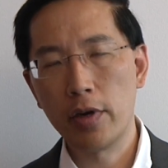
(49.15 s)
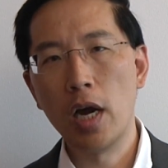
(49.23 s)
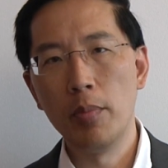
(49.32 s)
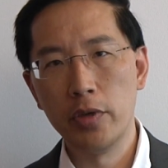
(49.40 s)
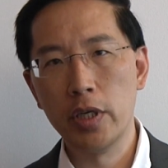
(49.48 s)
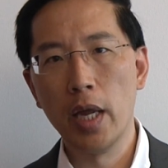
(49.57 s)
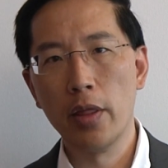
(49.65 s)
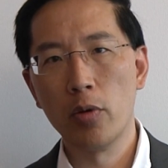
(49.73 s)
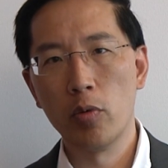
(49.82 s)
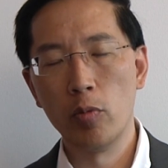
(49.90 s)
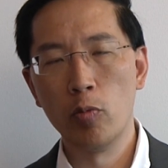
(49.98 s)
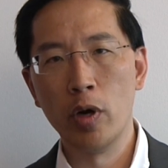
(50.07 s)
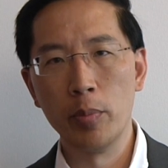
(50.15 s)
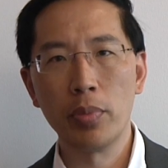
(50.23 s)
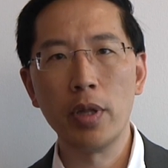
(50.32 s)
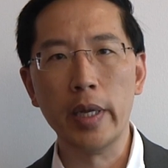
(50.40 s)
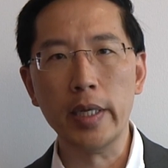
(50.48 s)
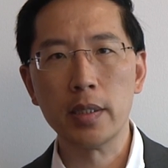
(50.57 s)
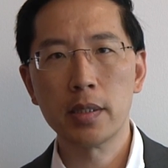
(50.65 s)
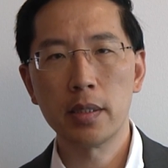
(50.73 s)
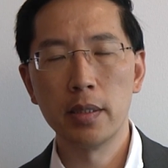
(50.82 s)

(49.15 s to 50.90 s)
come together in one place.